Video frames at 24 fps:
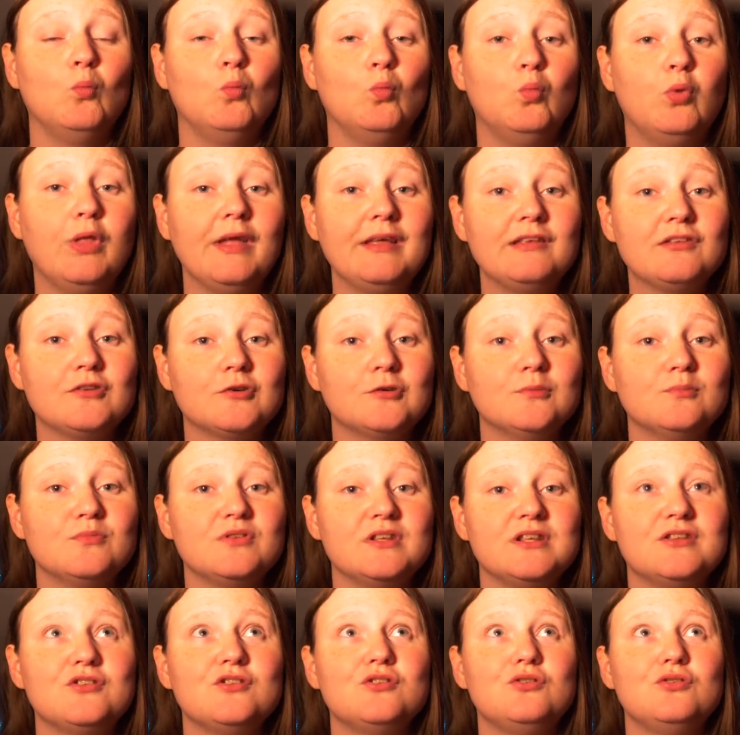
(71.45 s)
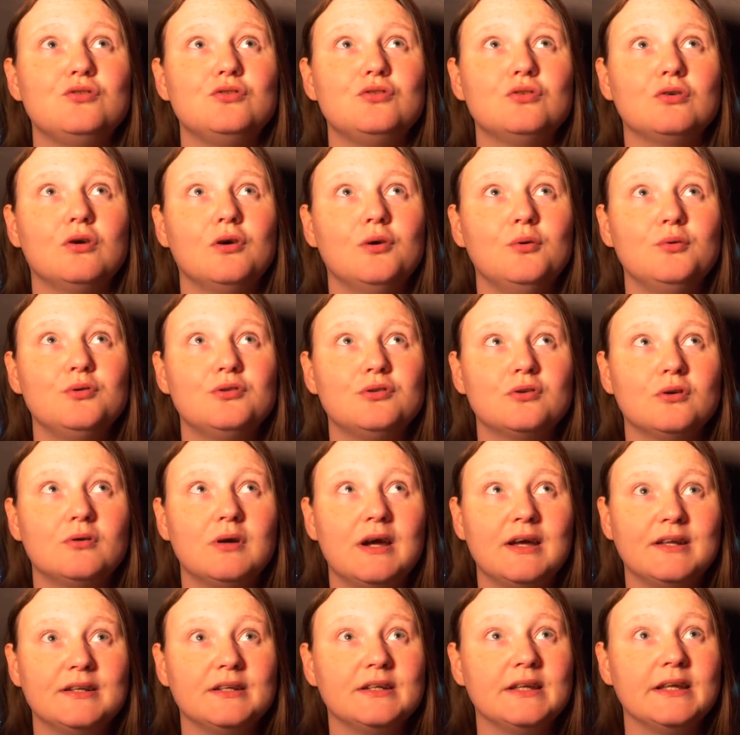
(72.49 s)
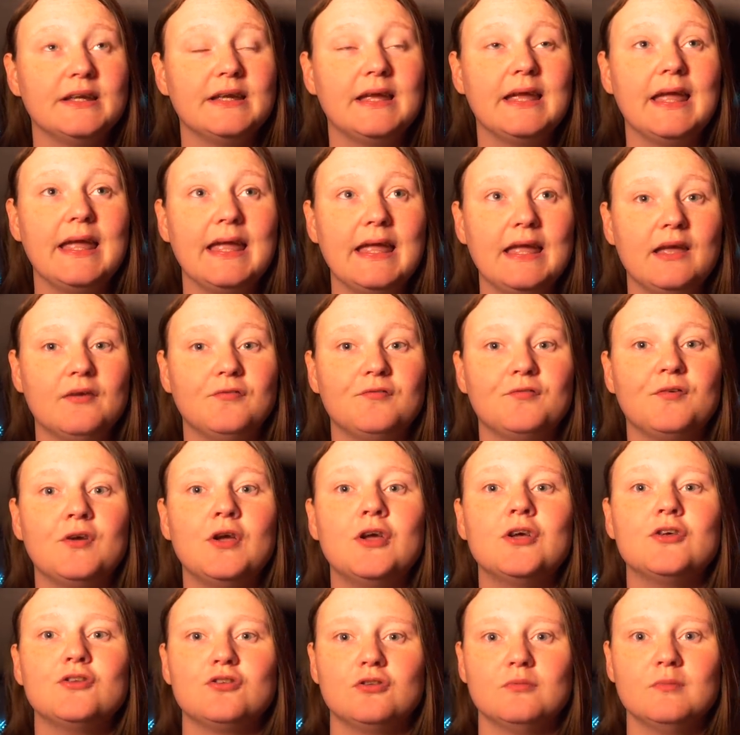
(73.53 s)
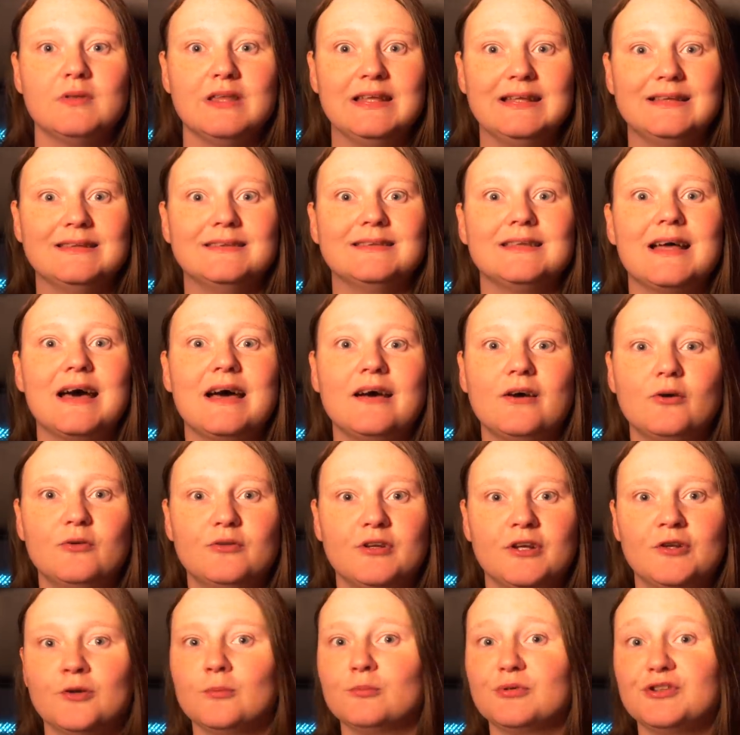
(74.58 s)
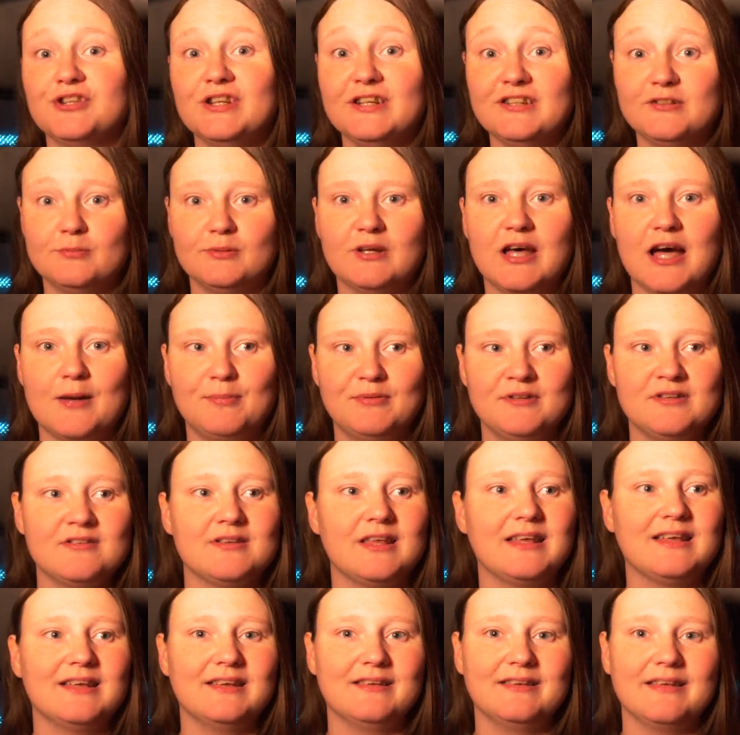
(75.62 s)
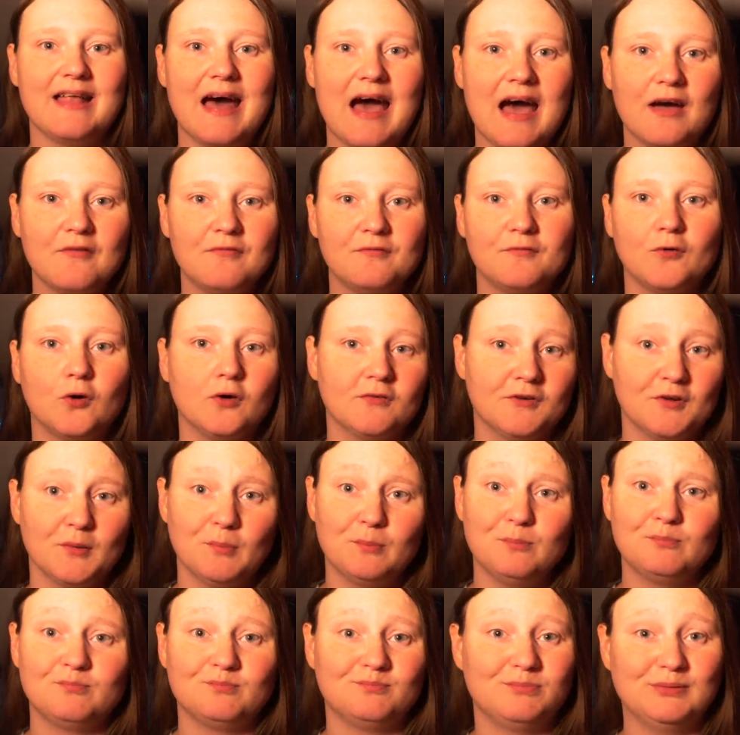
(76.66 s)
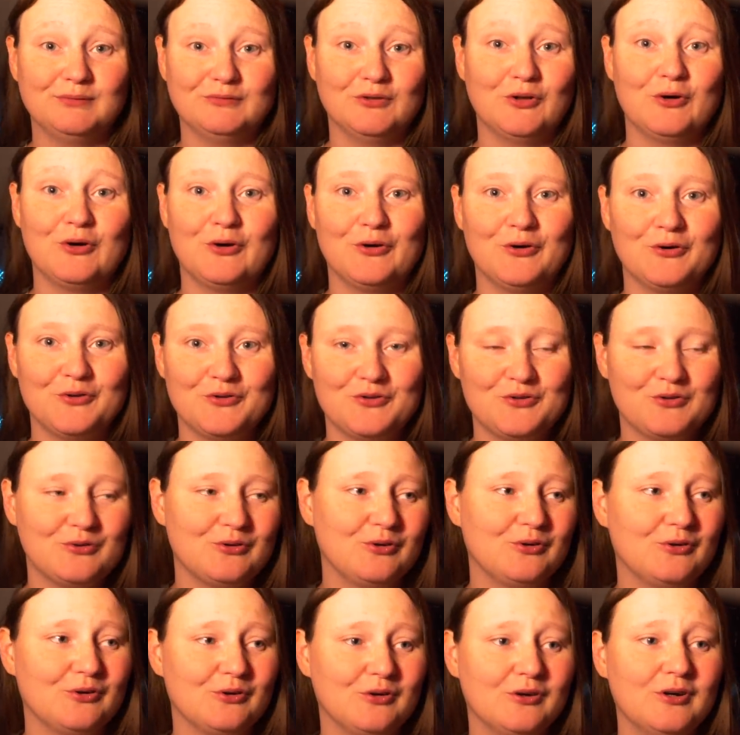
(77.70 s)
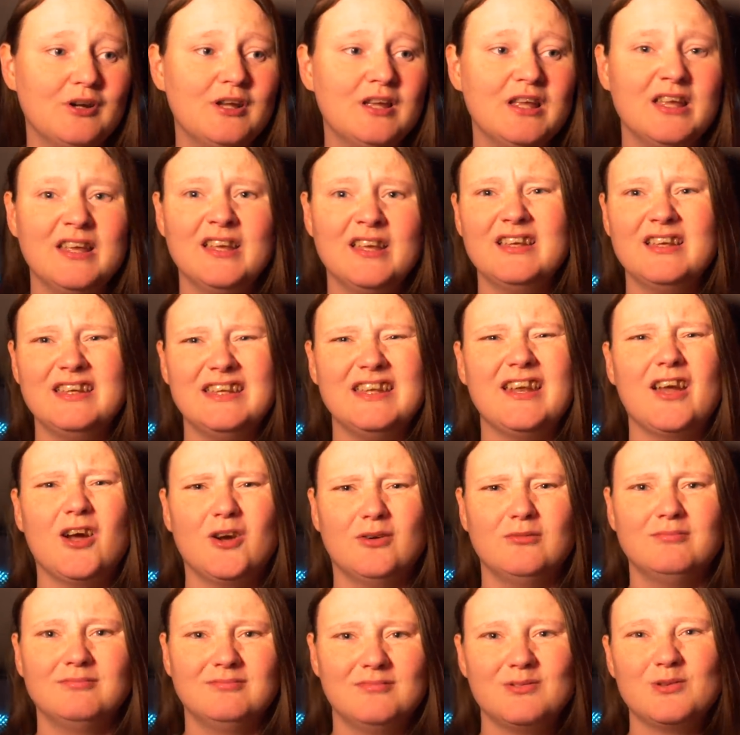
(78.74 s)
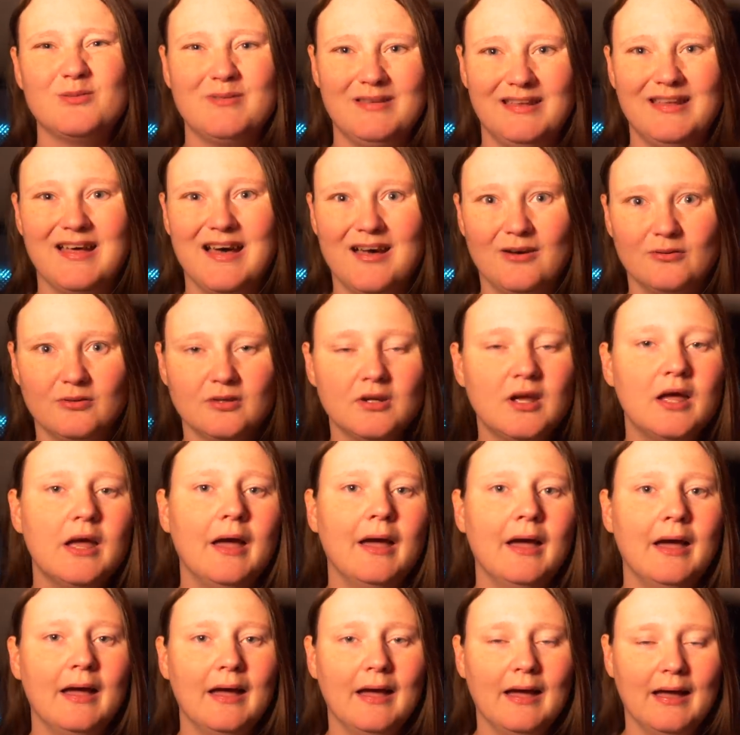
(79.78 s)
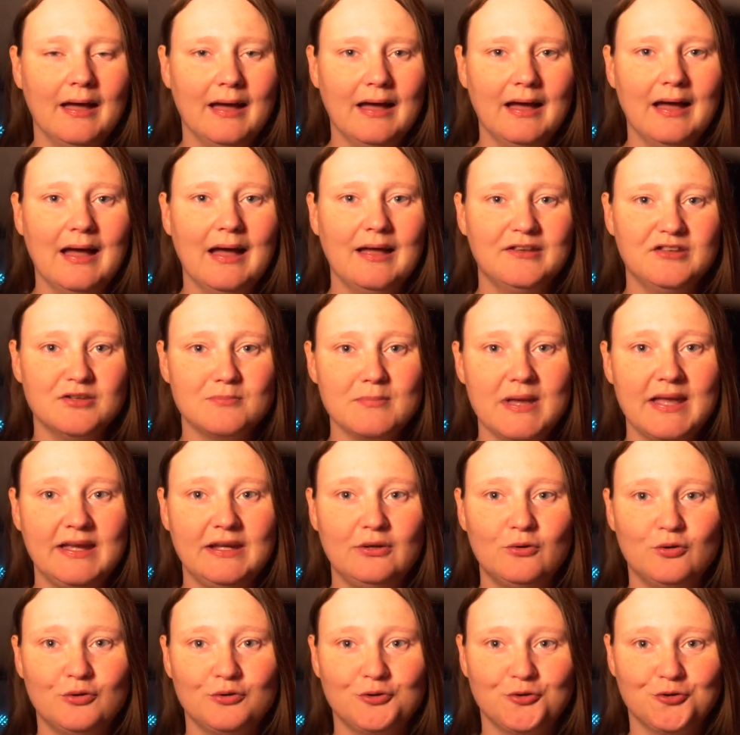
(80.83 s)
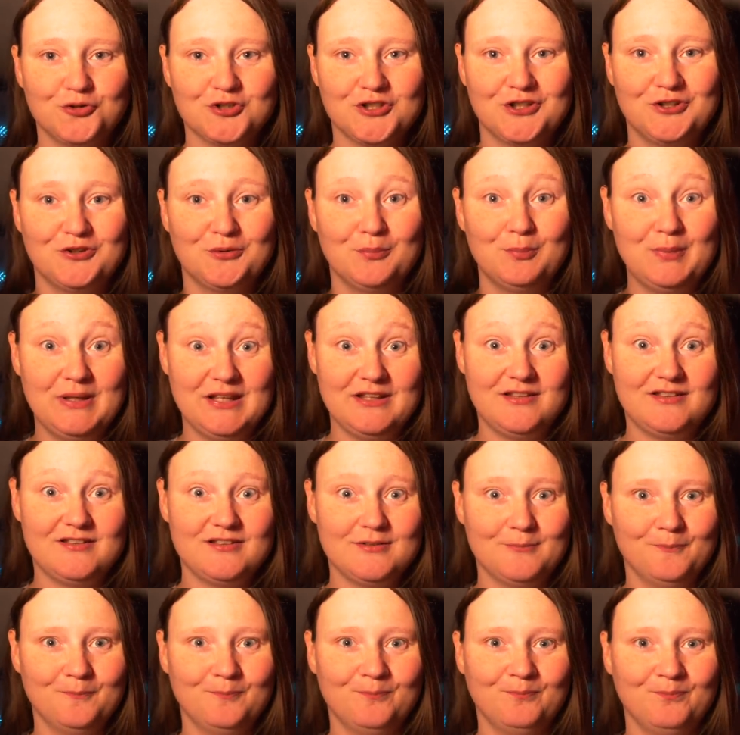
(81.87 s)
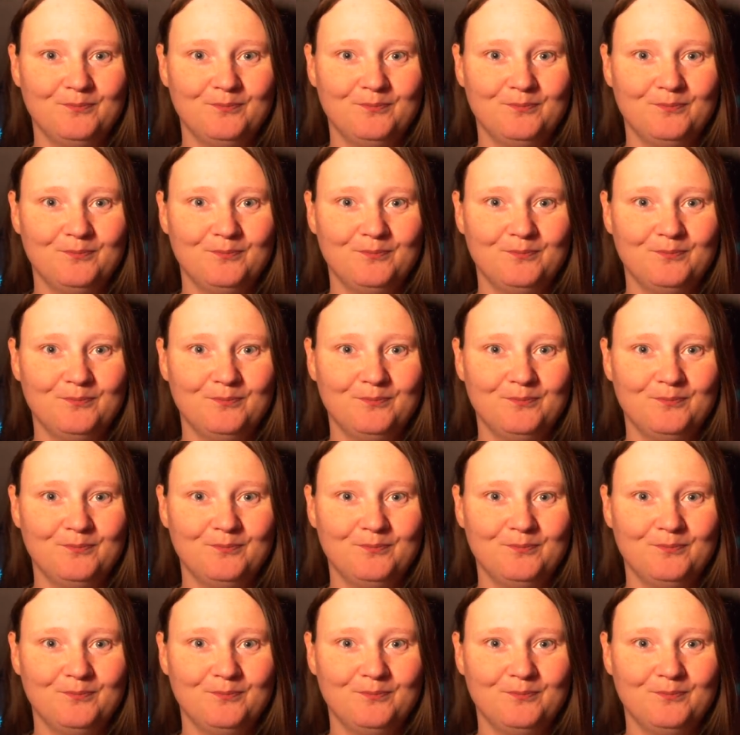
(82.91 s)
This comes in so handy if something loud and unpredictable happens, like a laugh or an applause or, you know, something loud, and your main audio channel peaks.